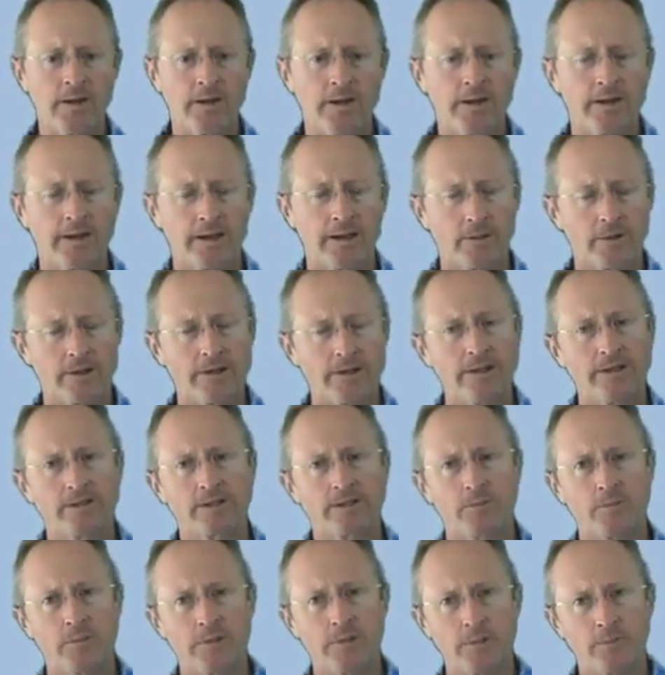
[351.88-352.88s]
Now we need
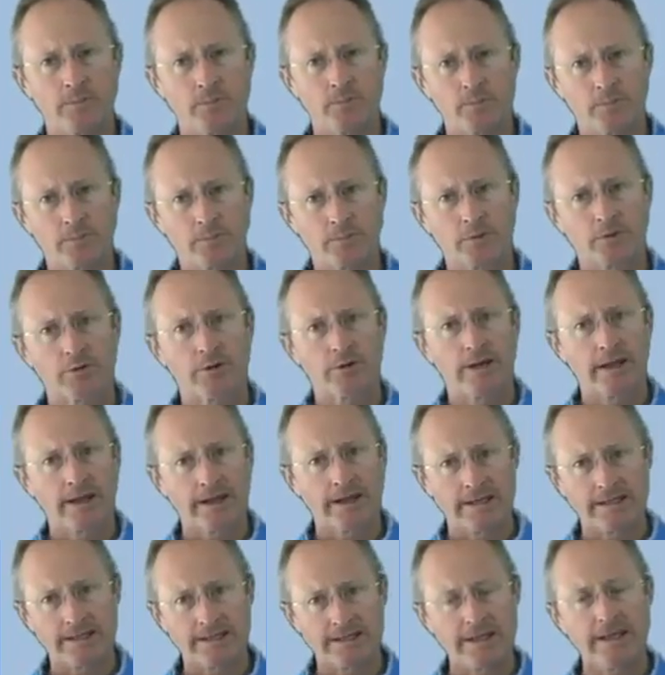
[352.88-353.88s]
to be
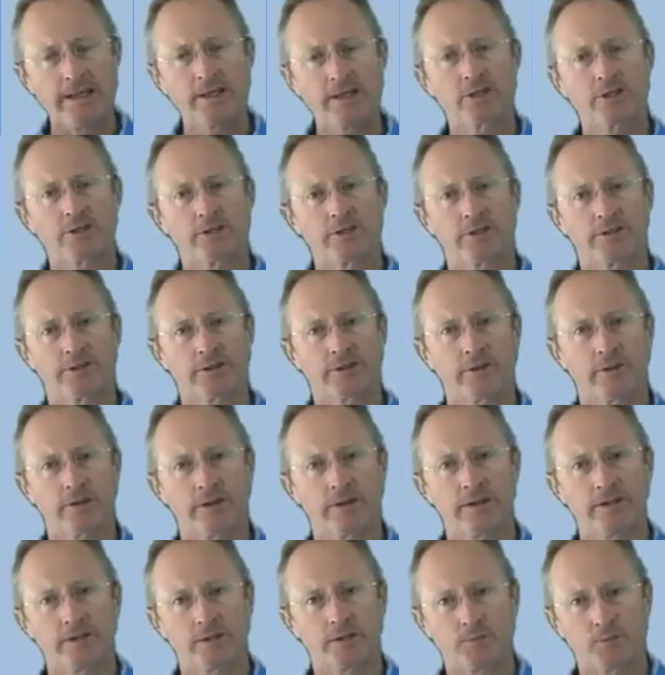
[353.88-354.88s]
creating tension, so we
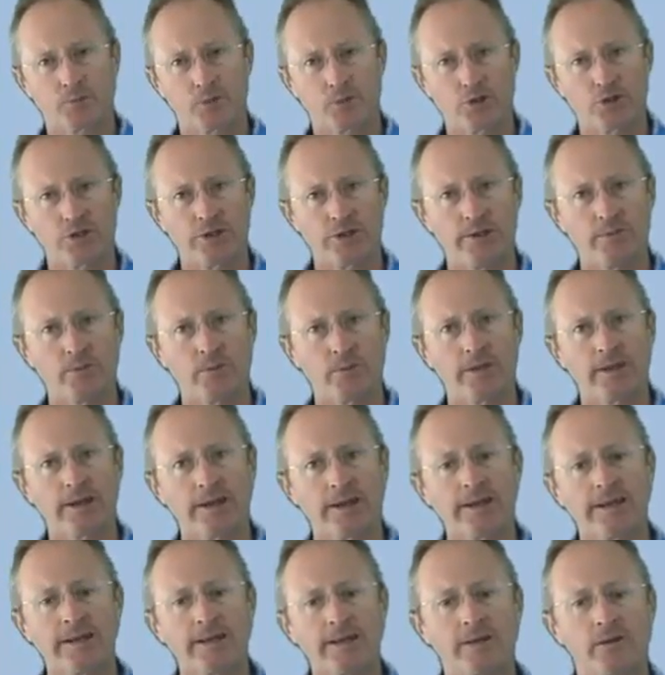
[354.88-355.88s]
need to push in with our
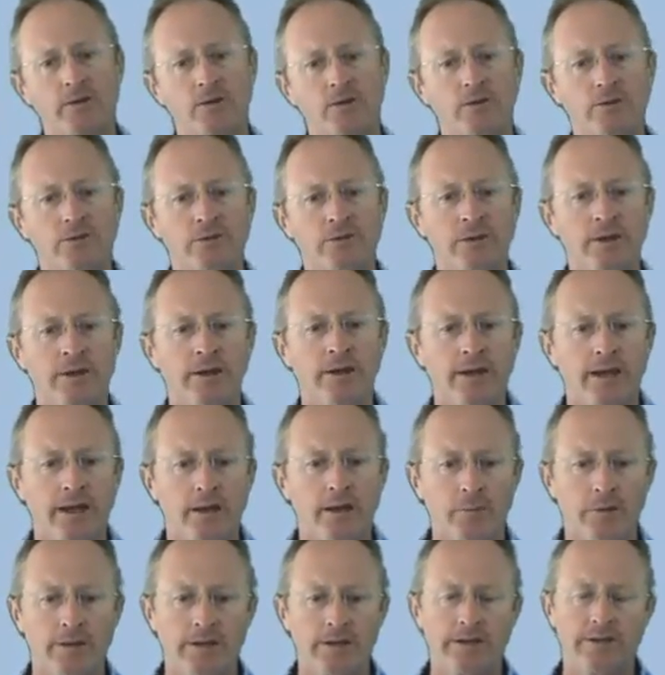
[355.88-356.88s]
heels
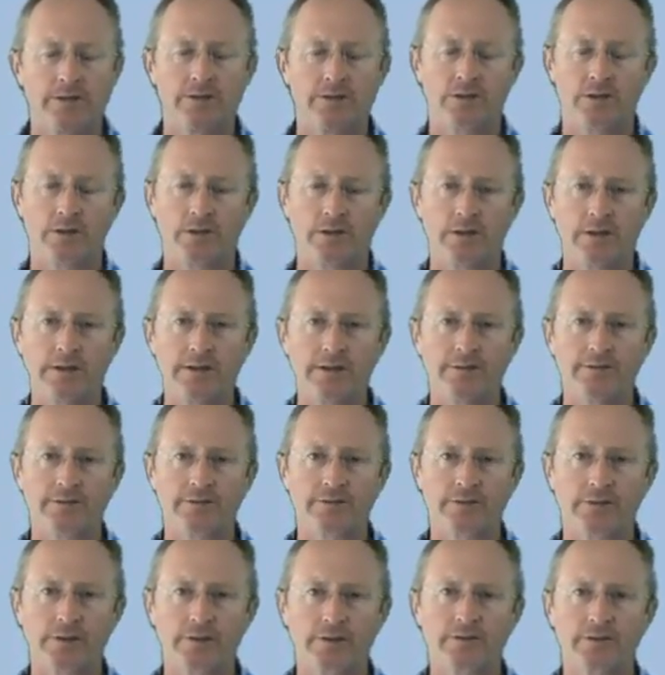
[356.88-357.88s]
and we need to
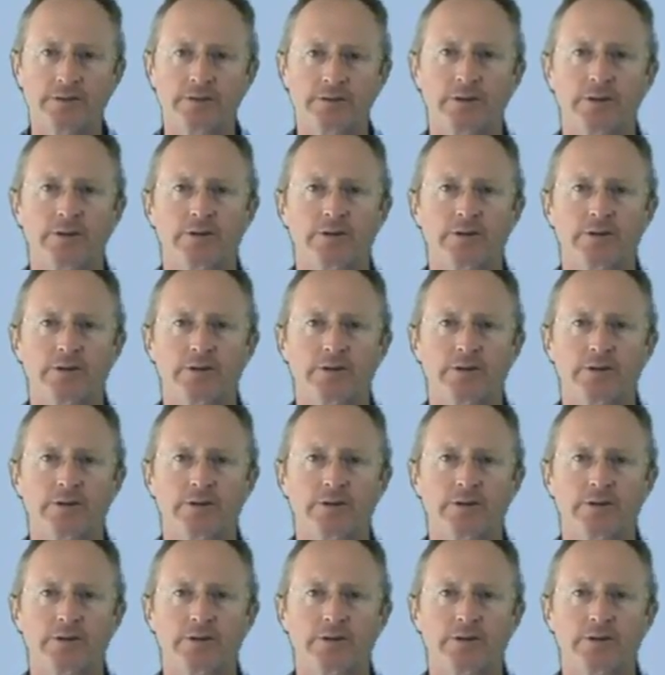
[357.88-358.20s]
lift ever so